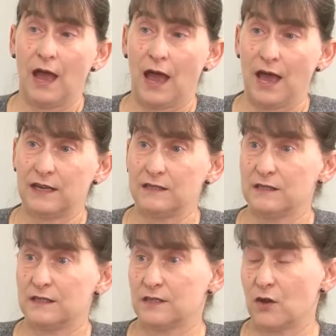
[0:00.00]

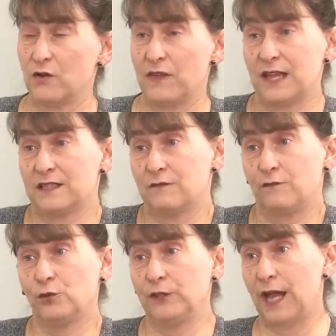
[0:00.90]
And so that's
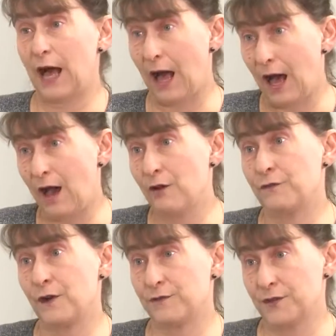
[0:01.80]
fully half
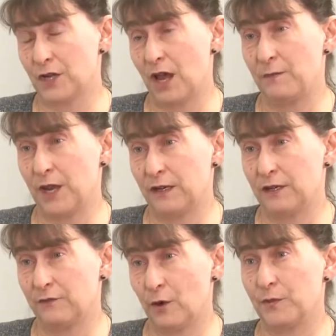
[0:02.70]
of the diabetic
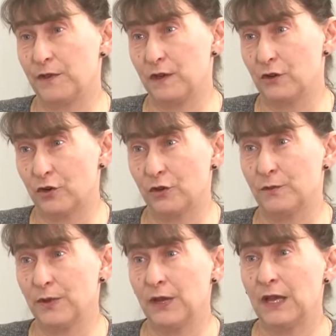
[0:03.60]
nephropathy
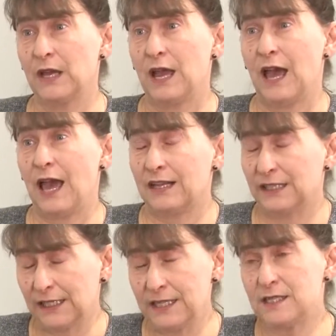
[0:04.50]
group had at
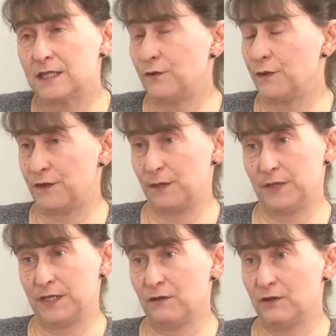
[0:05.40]
least a
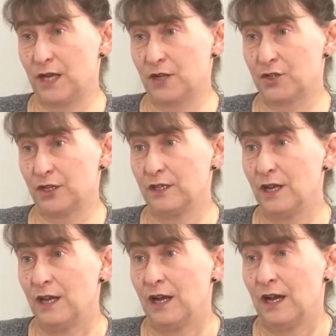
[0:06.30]
50% reduction.
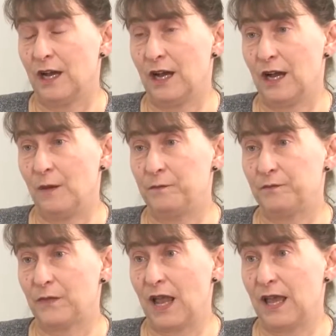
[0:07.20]

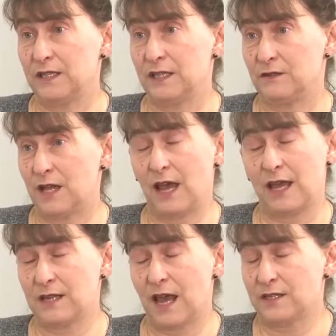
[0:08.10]
And
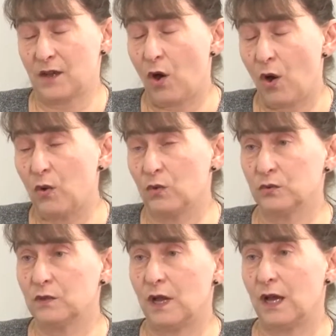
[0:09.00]
as a
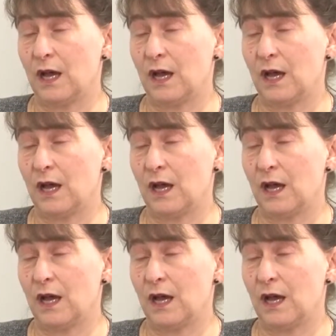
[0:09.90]
whole,